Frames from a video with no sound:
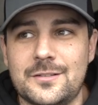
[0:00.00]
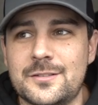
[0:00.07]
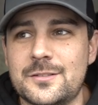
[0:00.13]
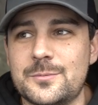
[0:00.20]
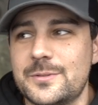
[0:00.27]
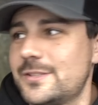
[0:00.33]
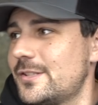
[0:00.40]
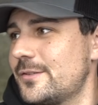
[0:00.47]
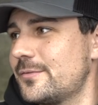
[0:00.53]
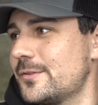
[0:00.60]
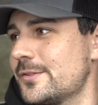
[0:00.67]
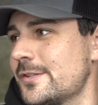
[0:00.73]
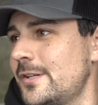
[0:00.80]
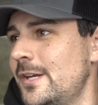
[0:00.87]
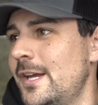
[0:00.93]
or was it the
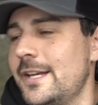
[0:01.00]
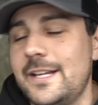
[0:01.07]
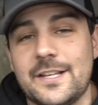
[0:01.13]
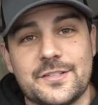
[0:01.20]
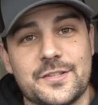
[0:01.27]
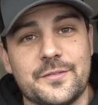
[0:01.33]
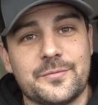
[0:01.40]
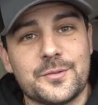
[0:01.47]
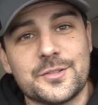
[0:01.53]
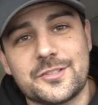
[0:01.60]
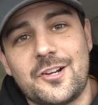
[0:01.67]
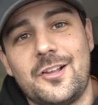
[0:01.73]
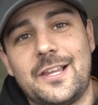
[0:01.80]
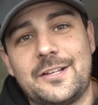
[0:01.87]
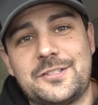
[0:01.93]
first call? Yes, the first
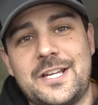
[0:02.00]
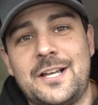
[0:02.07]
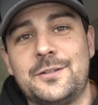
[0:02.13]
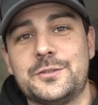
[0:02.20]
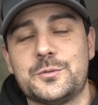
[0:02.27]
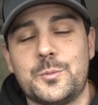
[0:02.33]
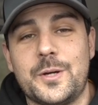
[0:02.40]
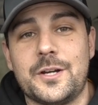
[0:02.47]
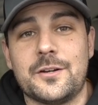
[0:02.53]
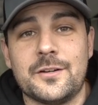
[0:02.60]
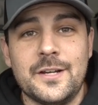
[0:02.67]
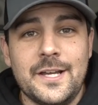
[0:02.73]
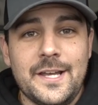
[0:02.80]
call out challenge where